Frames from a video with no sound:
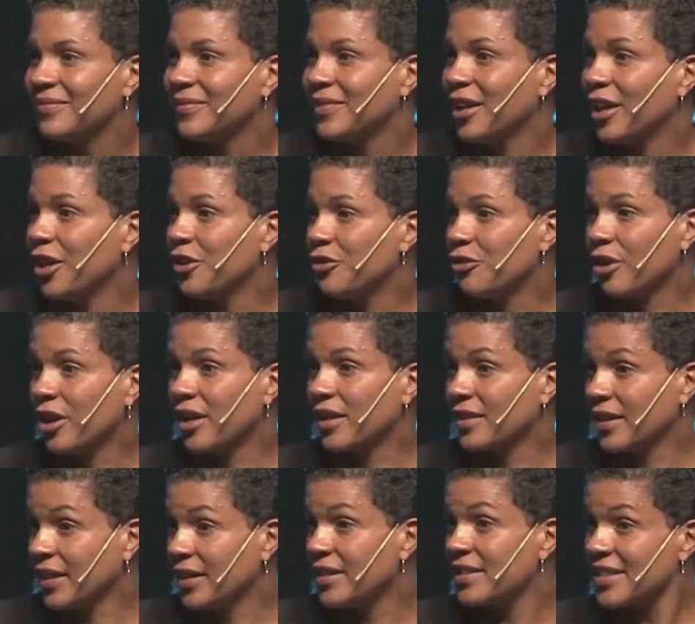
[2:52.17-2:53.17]
a drug
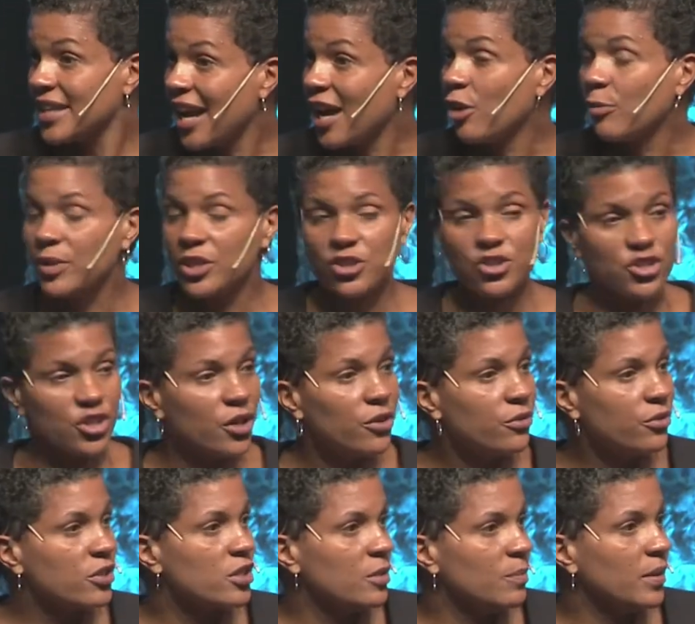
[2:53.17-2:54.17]
that has now been
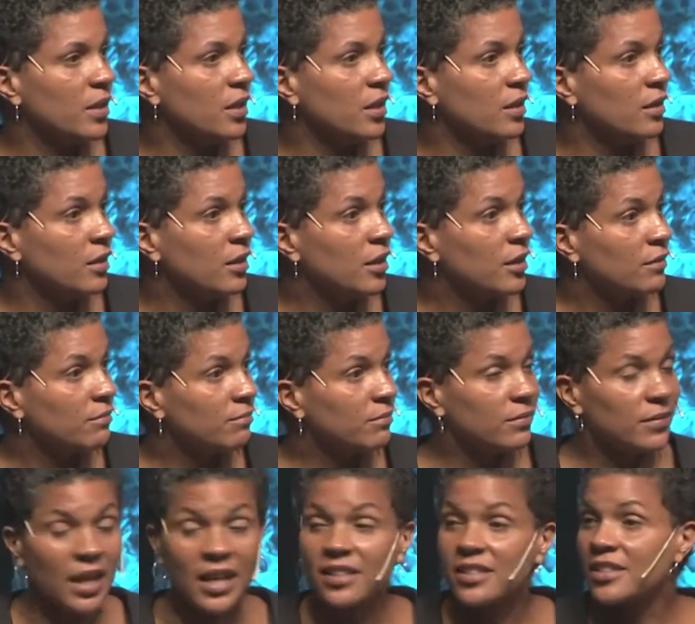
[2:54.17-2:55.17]
shown to be
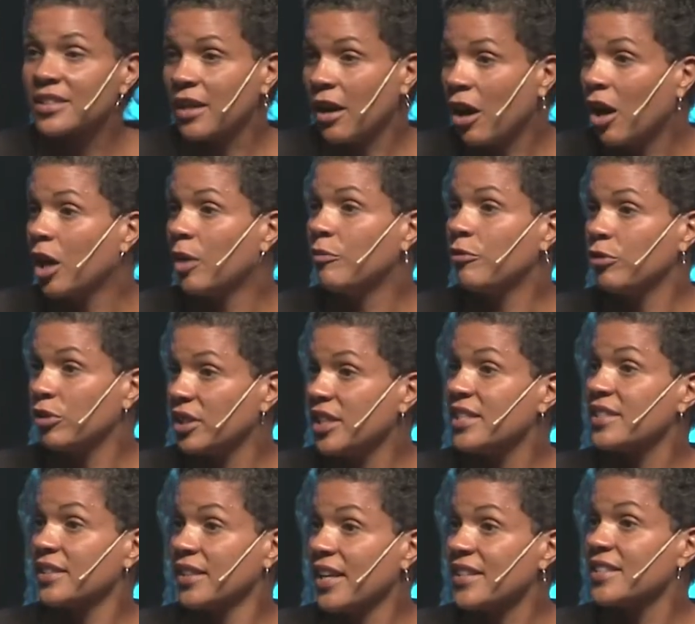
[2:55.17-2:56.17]
less harmful, at
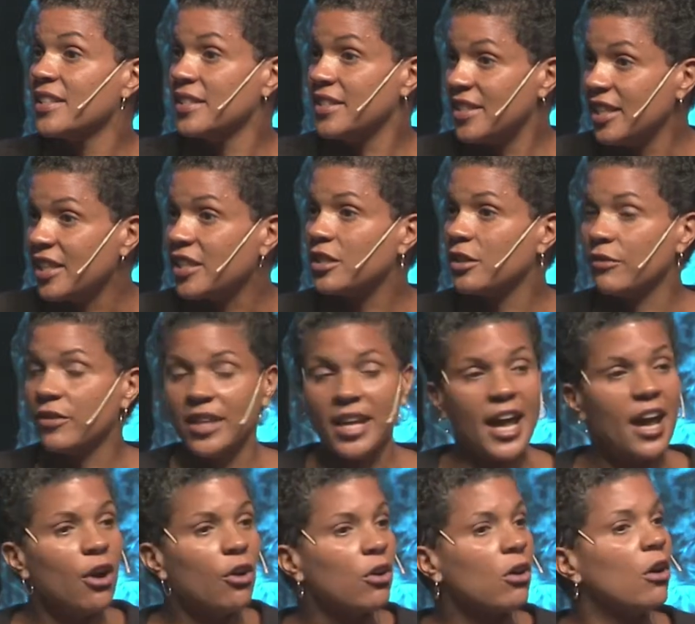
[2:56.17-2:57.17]
least less addictive than
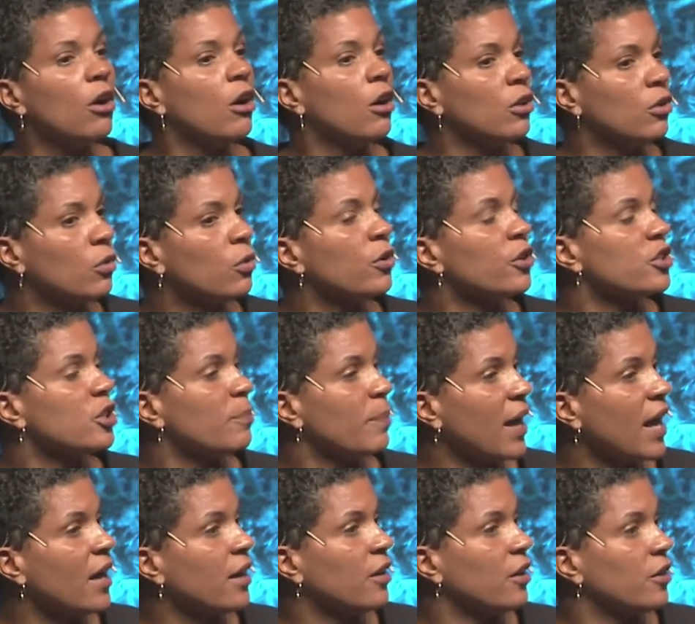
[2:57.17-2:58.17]
alcohol or
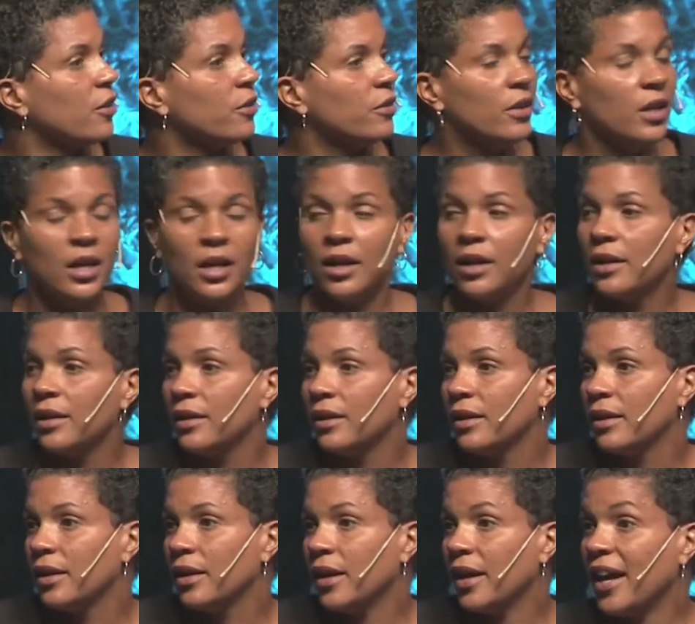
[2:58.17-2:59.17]
tobacco,
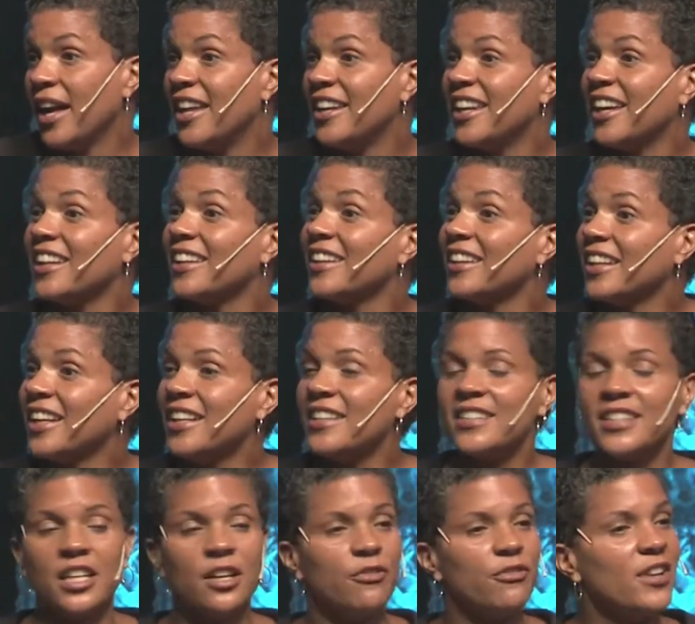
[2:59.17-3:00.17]
and at least,
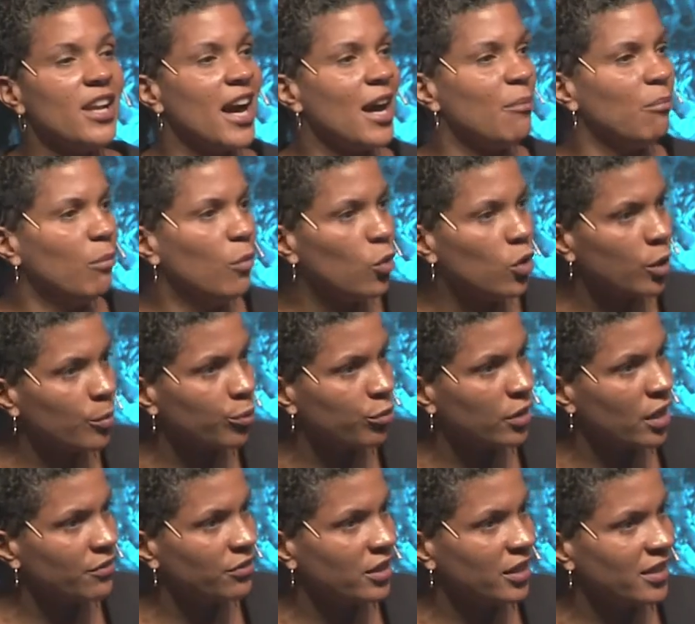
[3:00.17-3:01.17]
if not more
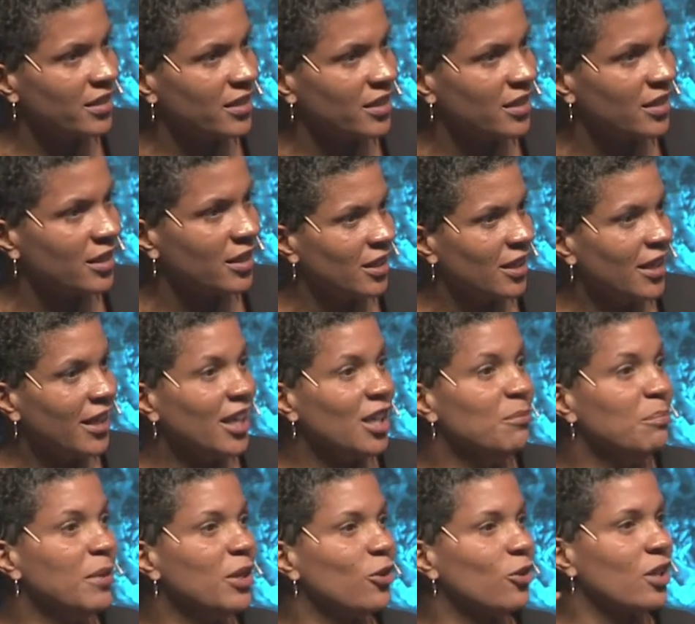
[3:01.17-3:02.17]
prevalent, in
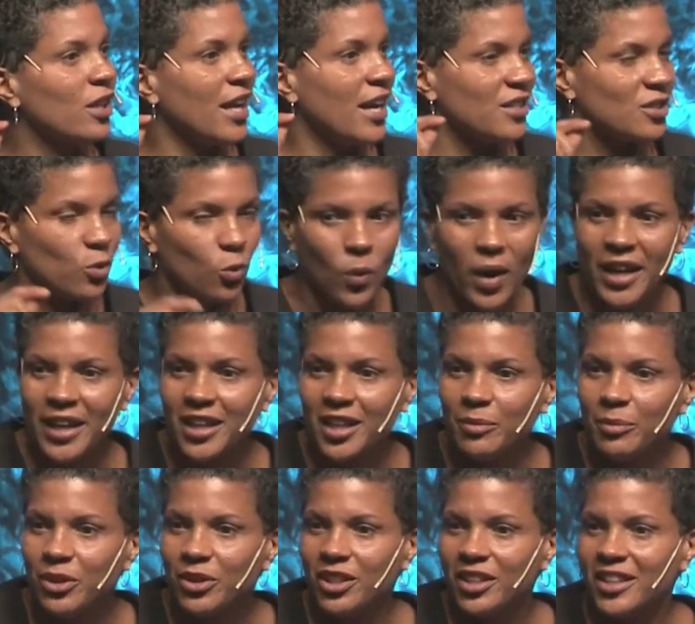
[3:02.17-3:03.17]
middle-class white
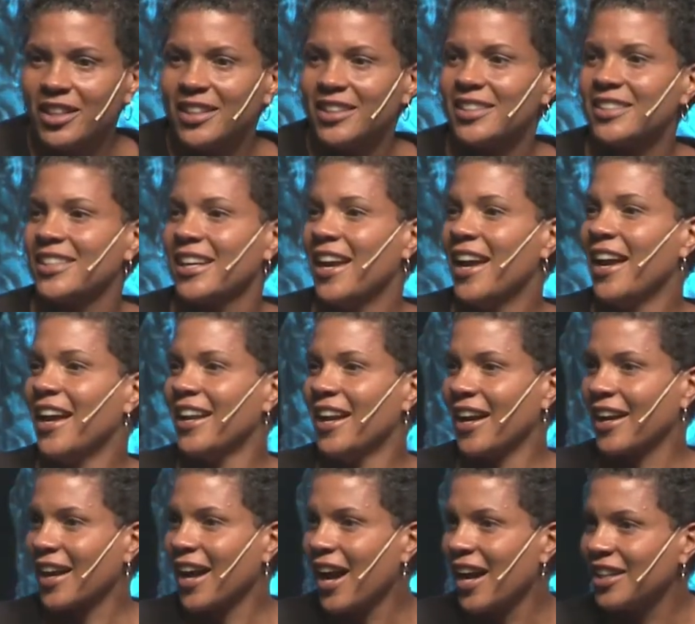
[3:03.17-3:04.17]
communities and on
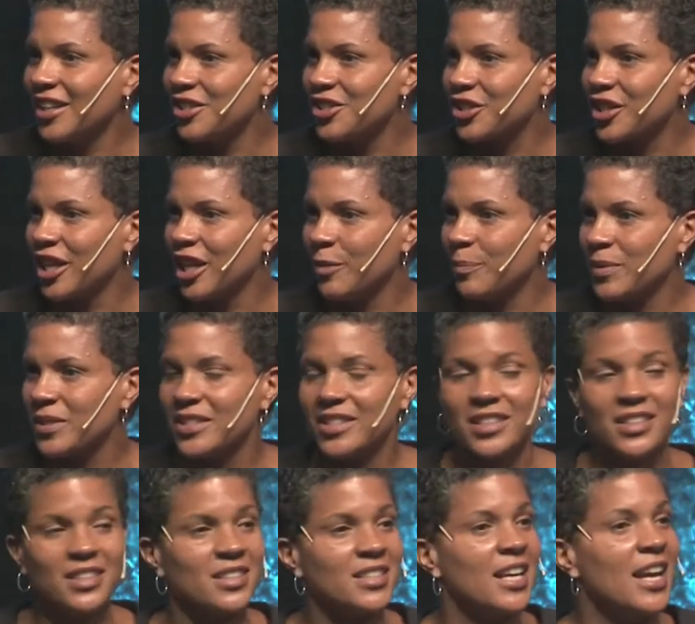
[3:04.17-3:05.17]
college
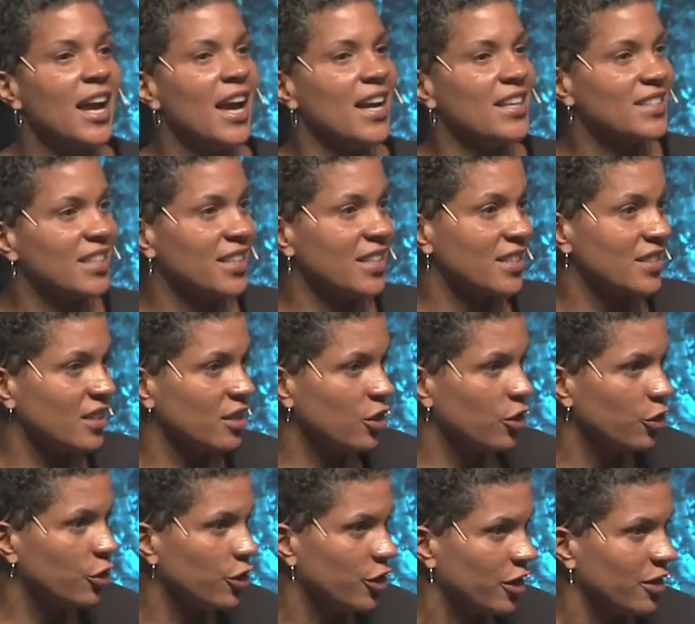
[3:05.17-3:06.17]
campuses as it is in the
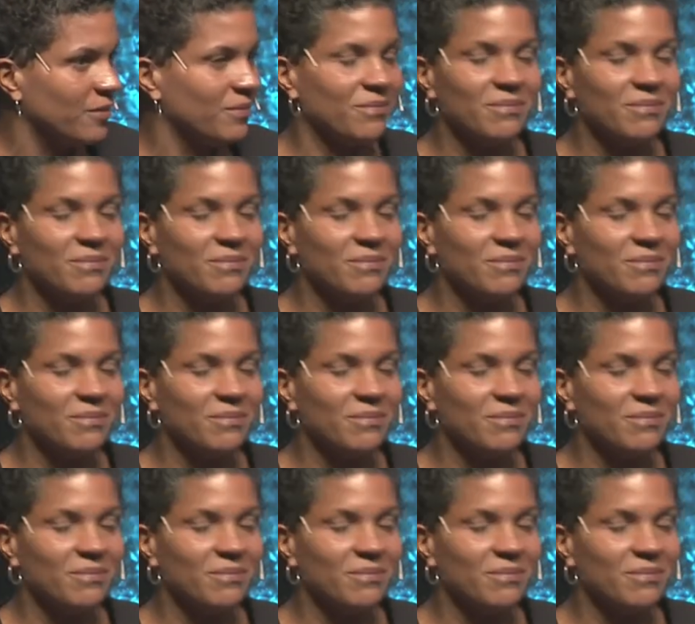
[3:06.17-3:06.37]
hood.